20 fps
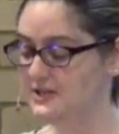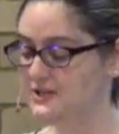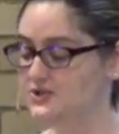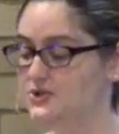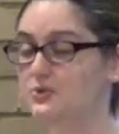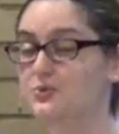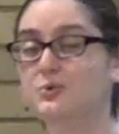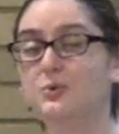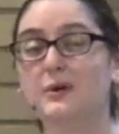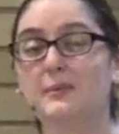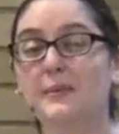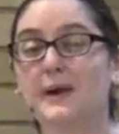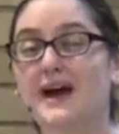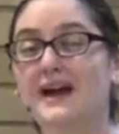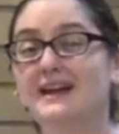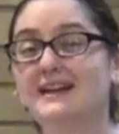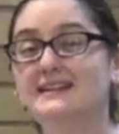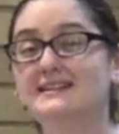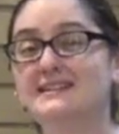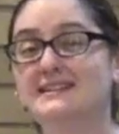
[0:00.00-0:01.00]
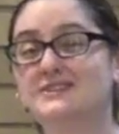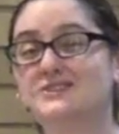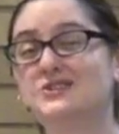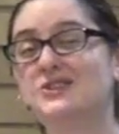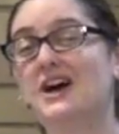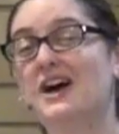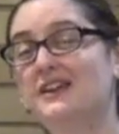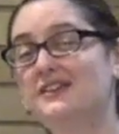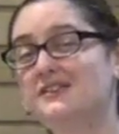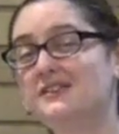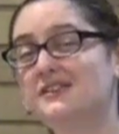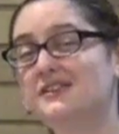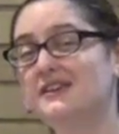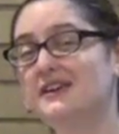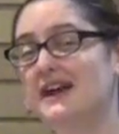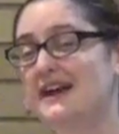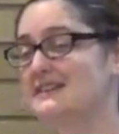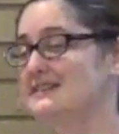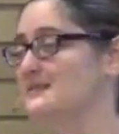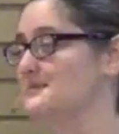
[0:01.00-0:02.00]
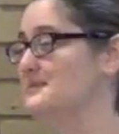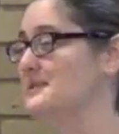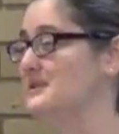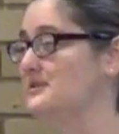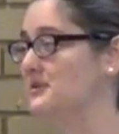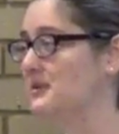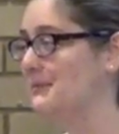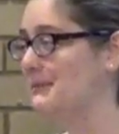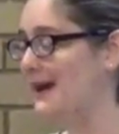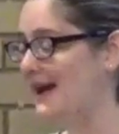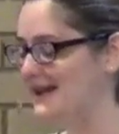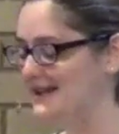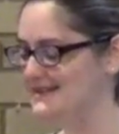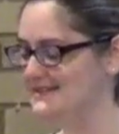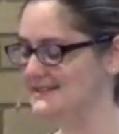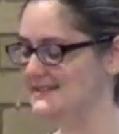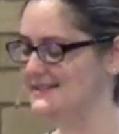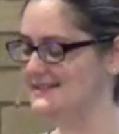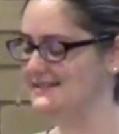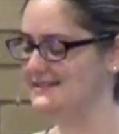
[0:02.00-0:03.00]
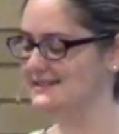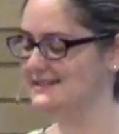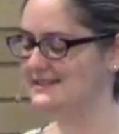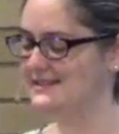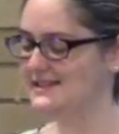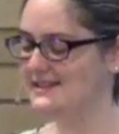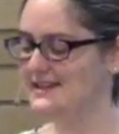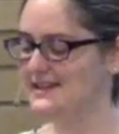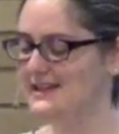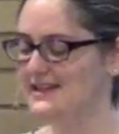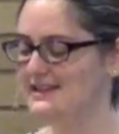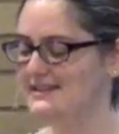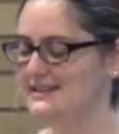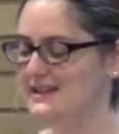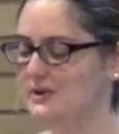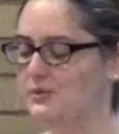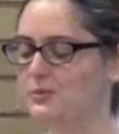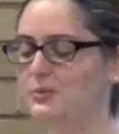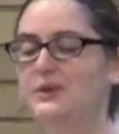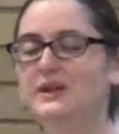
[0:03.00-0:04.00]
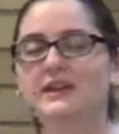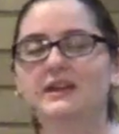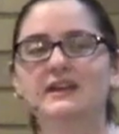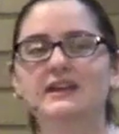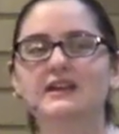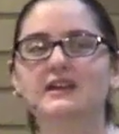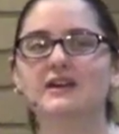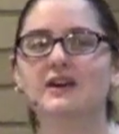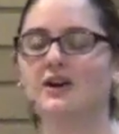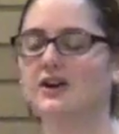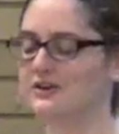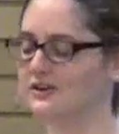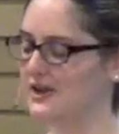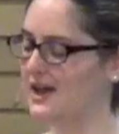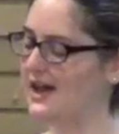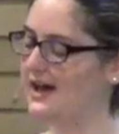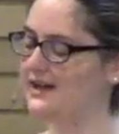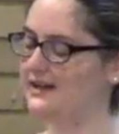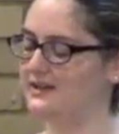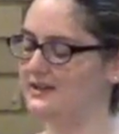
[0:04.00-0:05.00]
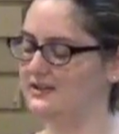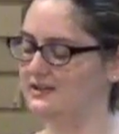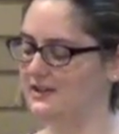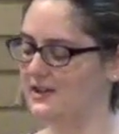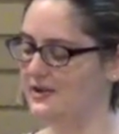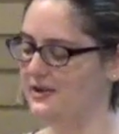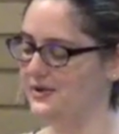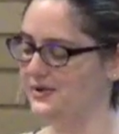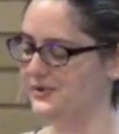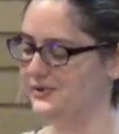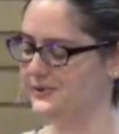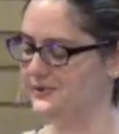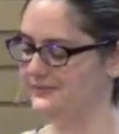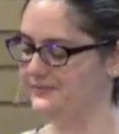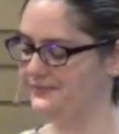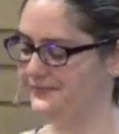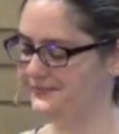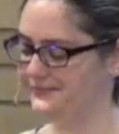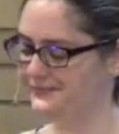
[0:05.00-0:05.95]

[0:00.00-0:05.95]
To remind each other and to be reminded that we are not alone.